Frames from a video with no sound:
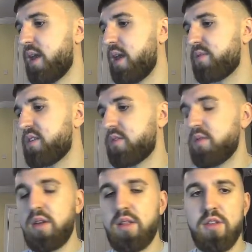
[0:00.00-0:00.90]
So that's why
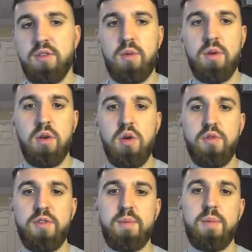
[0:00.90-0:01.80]
I wouldn't go for
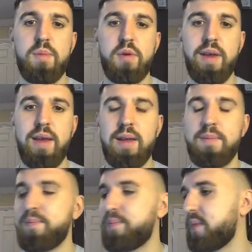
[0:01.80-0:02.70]
him. But
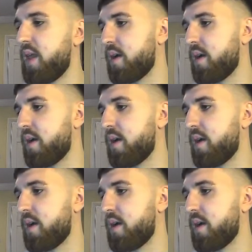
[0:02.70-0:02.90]
yeah.